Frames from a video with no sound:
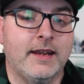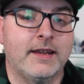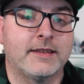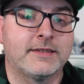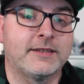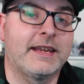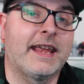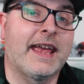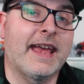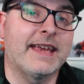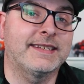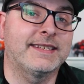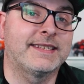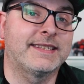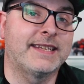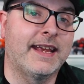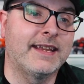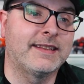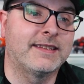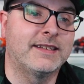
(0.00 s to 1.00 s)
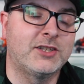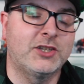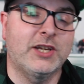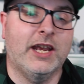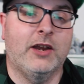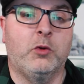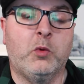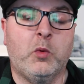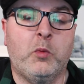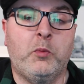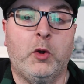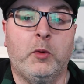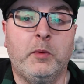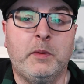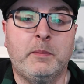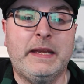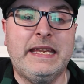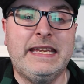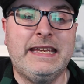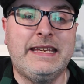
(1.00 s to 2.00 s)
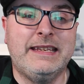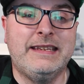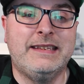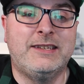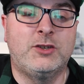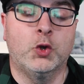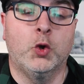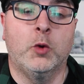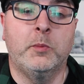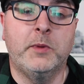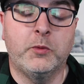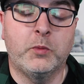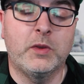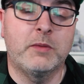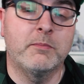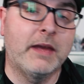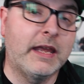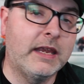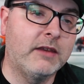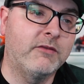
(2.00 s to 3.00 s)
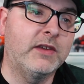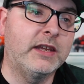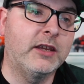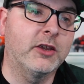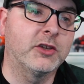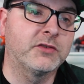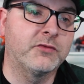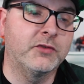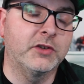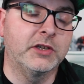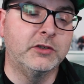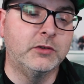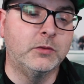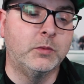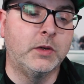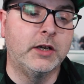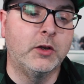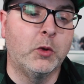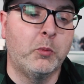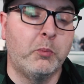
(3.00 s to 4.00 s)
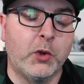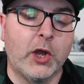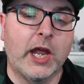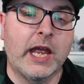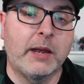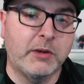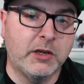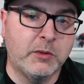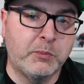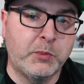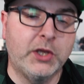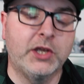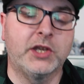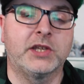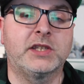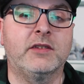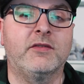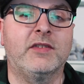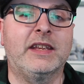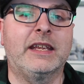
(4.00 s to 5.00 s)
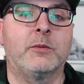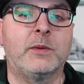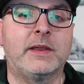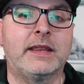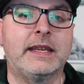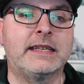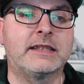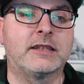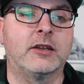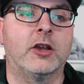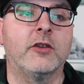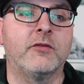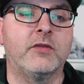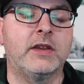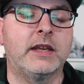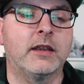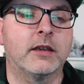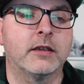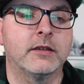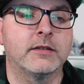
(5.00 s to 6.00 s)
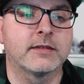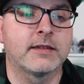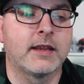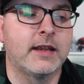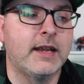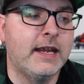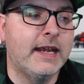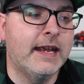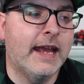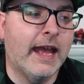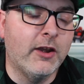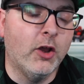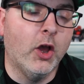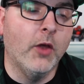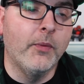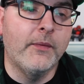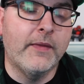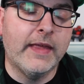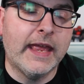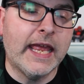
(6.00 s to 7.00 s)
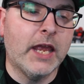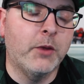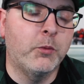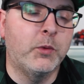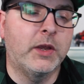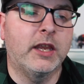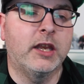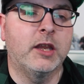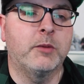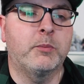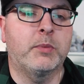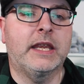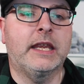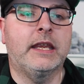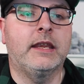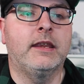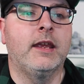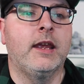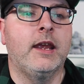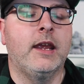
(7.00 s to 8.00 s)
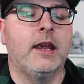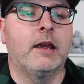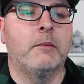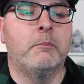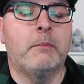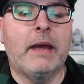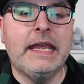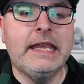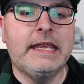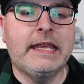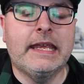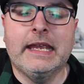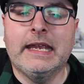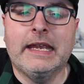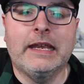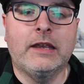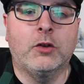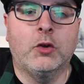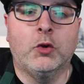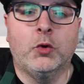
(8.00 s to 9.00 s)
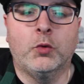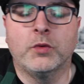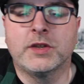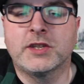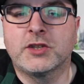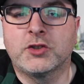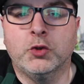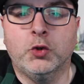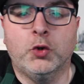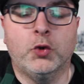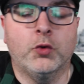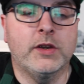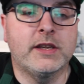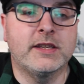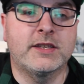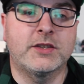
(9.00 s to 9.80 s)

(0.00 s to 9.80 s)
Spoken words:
So yeah, as I said, the channel will probably be dormant with main videos for a little while, but I am going to persevere with these live videos, and on there we're going to be making or restoring